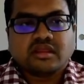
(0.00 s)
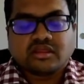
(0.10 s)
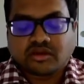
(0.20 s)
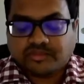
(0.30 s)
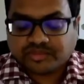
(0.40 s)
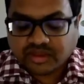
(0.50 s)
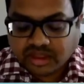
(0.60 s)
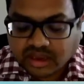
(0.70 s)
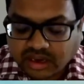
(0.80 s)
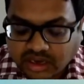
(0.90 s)
So
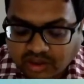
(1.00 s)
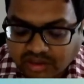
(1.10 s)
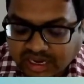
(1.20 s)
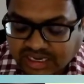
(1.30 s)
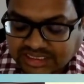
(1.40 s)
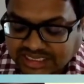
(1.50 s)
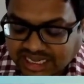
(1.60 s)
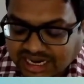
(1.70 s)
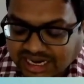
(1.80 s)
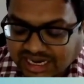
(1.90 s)
now let's
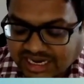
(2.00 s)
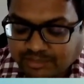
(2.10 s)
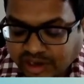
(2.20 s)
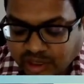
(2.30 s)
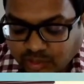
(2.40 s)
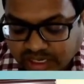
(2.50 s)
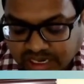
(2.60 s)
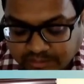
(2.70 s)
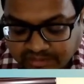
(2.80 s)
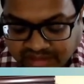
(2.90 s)
take a deeper look into what
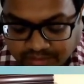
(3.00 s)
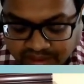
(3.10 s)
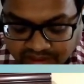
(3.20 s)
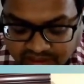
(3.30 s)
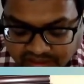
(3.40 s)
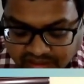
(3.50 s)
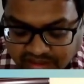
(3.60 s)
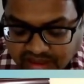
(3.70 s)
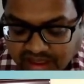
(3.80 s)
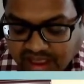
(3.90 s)
adaptive sampling does.
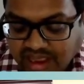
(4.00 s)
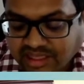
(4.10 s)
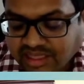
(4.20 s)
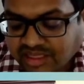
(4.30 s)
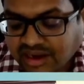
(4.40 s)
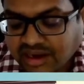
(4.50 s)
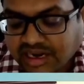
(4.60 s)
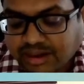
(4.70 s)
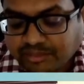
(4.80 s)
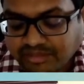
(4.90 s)
As I said,
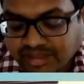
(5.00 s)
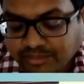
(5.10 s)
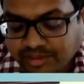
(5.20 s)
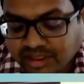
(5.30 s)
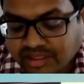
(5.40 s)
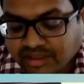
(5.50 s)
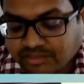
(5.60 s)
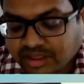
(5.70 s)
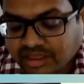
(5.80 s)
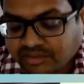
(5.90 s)
adaptive sampling is
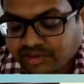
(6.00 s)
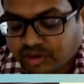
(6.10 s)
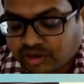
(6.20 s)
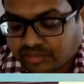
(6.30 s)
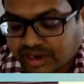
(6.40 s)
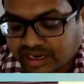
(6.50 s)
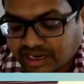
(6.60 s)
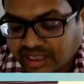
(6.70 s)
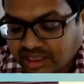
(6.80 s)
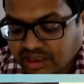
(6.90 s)
something that we do
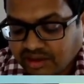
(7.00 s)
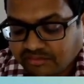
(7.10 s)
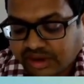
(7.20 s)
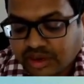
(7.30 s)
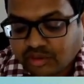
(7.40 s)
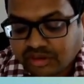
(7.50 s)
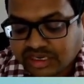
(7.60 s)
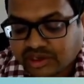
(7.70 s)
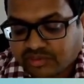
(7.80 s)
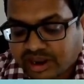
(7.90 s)
automatically. We don't
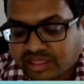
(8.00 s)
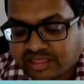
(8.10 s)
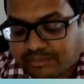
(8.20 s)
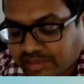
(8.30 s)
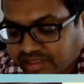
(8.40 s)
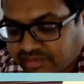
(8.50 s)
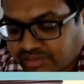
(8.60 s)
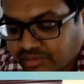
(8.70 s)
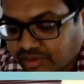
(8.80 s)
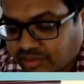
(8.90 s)
require the sample size
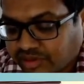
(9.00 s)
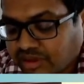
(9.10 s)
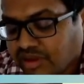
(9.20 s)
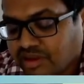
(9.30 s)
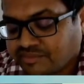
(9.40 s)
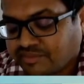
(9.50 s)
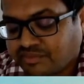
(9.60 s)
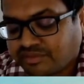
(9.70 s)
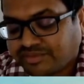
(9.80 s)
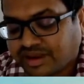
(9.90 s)
from the user. We
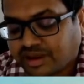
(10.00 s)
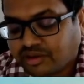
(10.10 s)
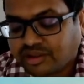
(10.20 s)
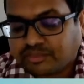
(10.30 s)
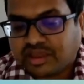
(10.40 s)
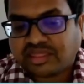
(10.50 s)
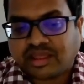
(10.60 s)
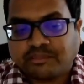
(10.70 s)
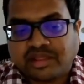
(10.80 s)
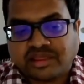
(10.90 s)
will figure out the best
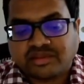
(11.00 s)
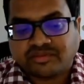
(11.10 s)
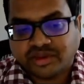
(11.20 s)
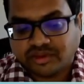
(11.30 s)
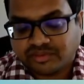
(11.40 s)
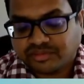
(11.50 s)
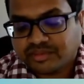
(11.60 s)
sample size for you.